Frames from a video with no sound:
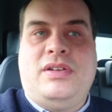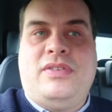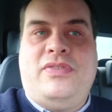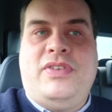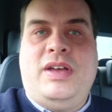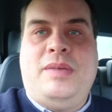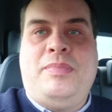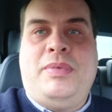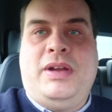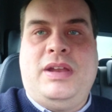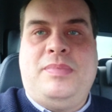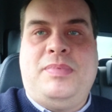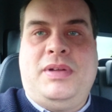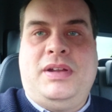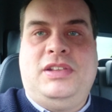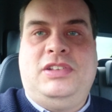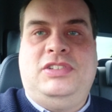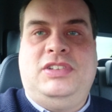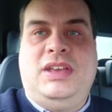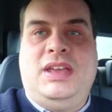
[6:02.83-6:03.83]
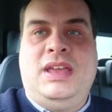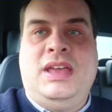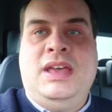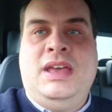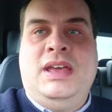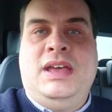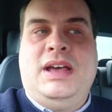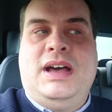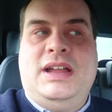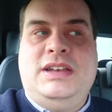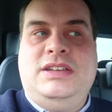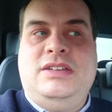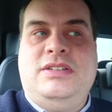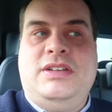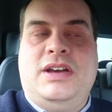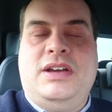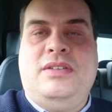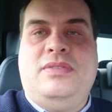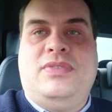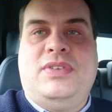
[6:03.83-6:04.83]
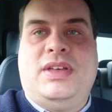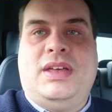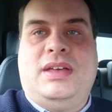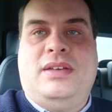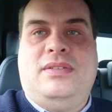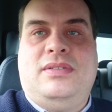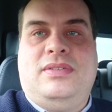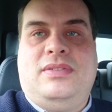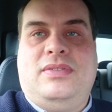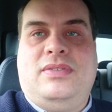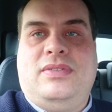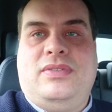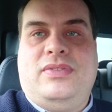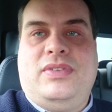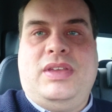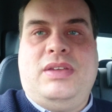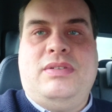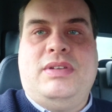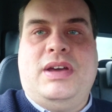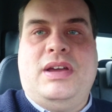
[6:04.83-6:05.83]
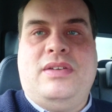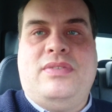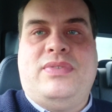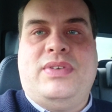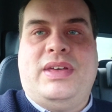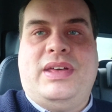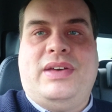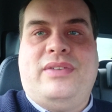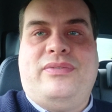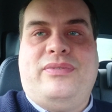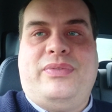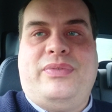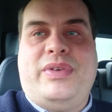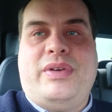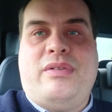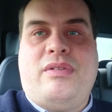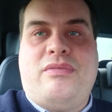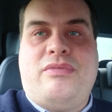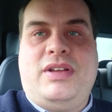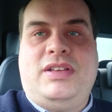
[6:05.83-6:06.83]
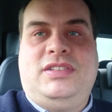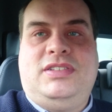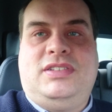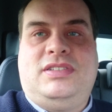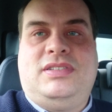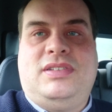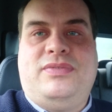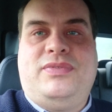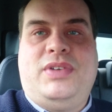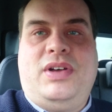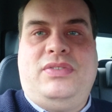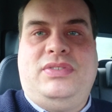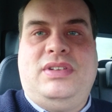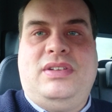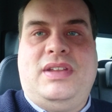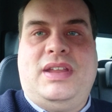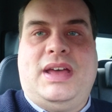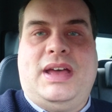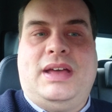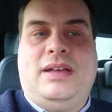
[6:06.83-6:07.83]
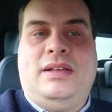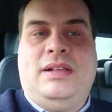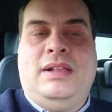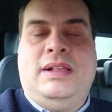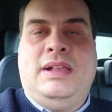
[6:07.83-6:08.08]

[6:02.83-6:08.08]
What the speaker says: on a third party policy, and you know that there are risks involved in that.